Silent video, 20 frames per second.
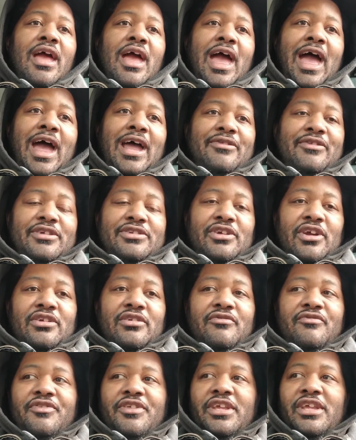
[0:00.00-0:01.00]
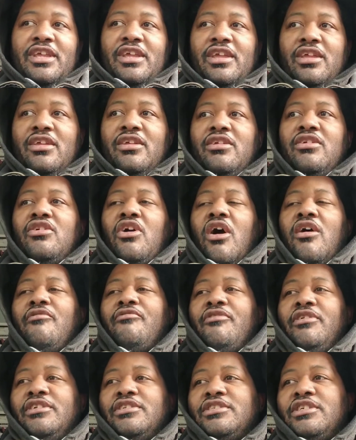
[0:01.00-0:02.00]
at the start of the
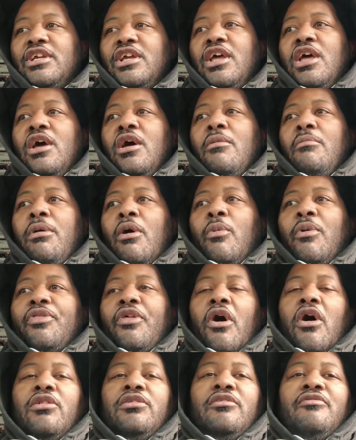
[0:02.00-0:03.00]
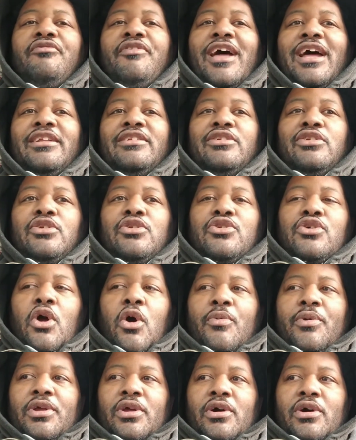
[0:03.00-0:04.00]
conference. But with all of that
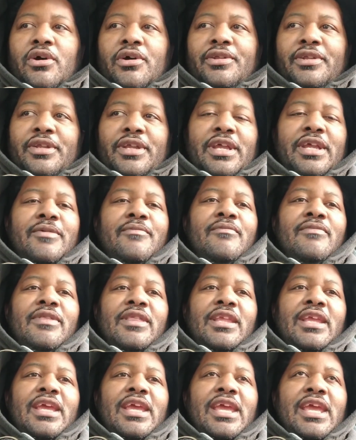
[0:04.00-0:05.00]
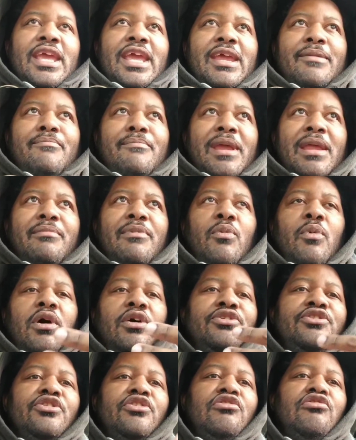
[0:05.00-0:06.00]
going on, it made me
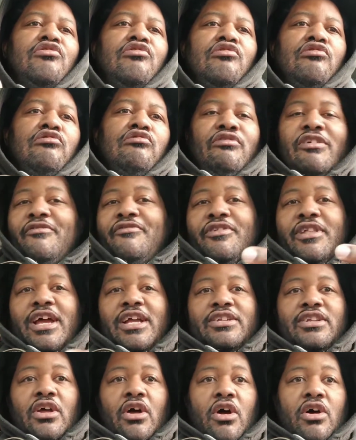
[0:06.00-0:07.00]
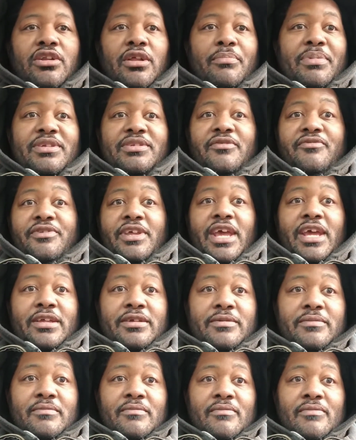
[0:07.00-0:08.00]
want to reflect on a piece of tech
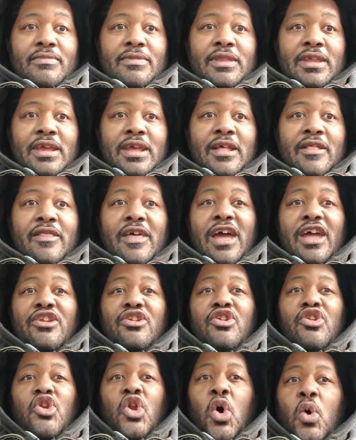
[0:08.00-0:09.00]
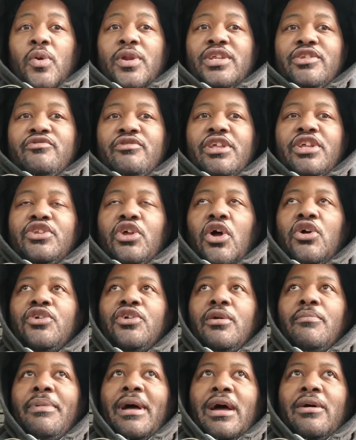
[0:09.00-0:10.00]
that no one is really talking
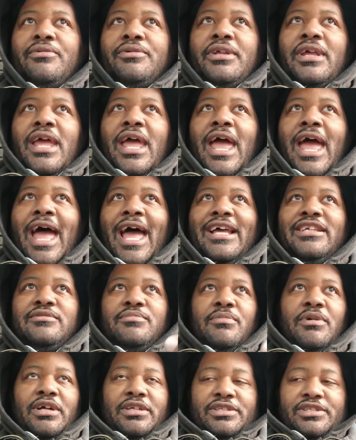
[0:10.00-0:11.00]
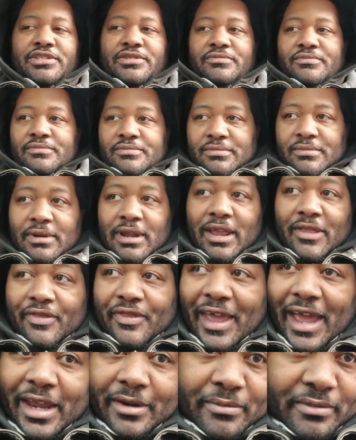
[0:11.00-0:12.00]
about as much. And
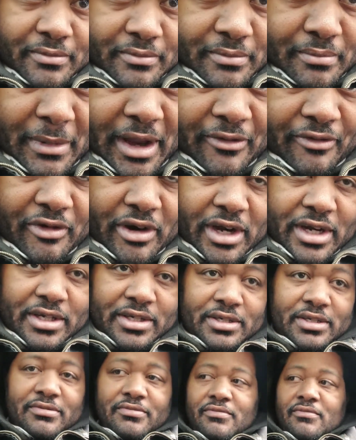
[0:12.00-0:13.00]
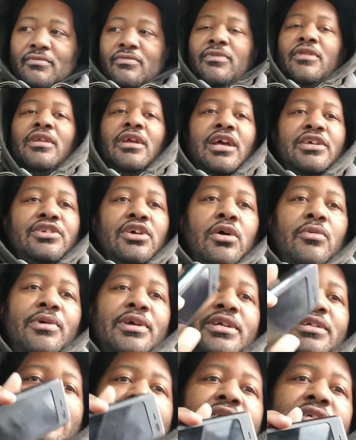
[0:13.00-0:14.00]
that, my friends, as
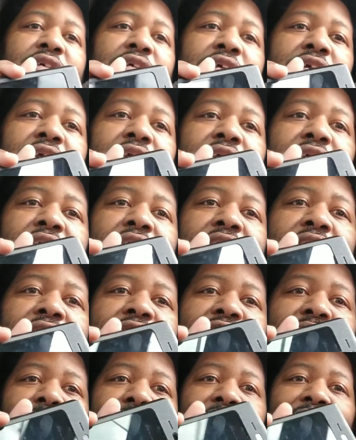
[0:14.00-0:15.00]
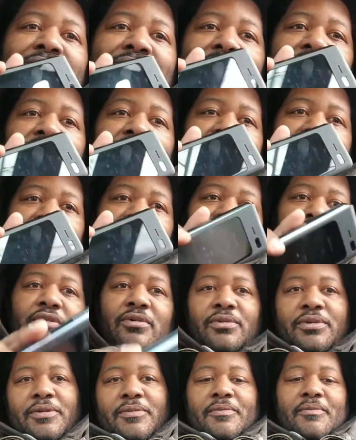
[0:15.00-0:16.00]
always, is my Galaxy Fold.